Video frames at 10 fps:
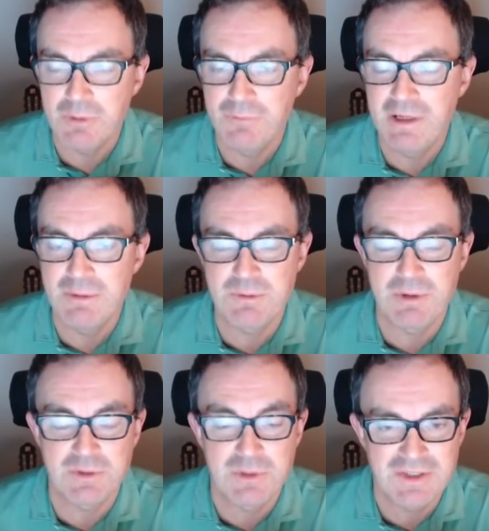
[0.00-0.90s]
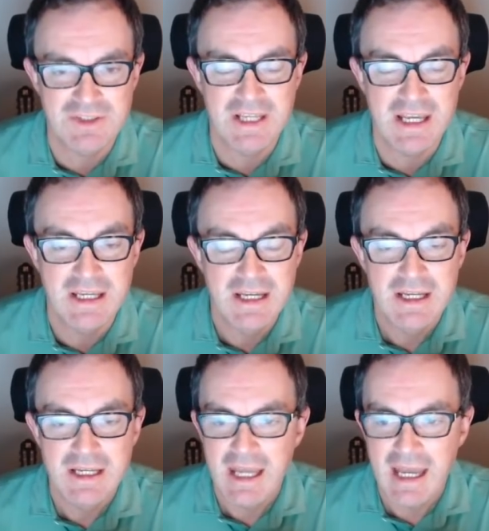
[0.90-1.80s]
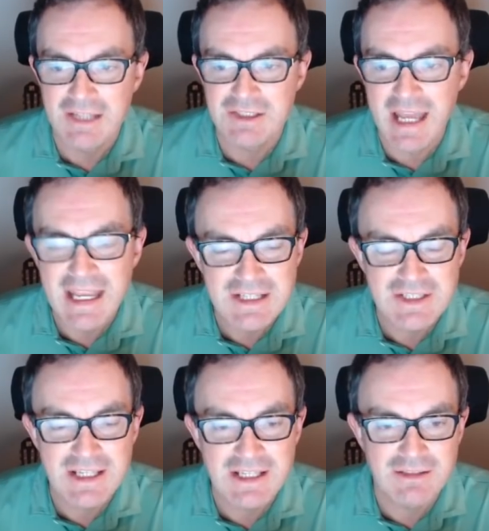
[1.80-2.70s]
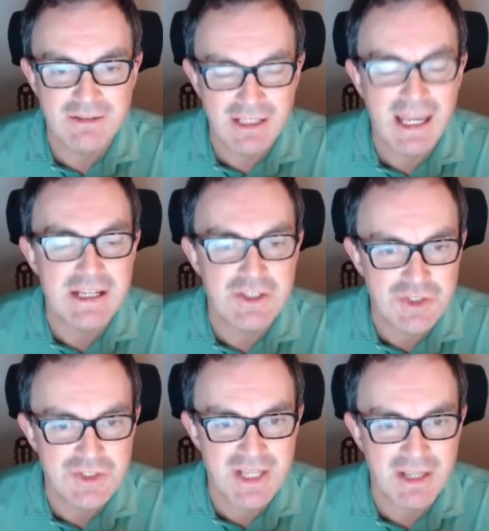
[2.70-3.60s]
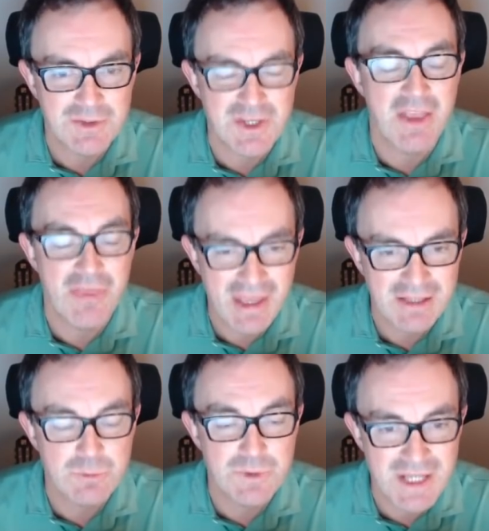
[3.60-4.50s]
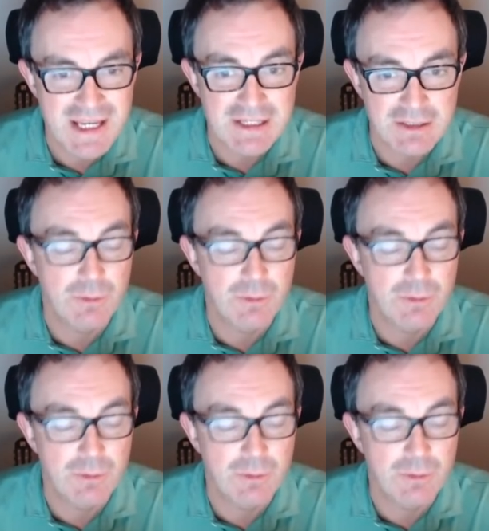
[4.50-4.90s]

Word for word: Well, Philip's puzzle yesterday had 18 caged cells, and that was it.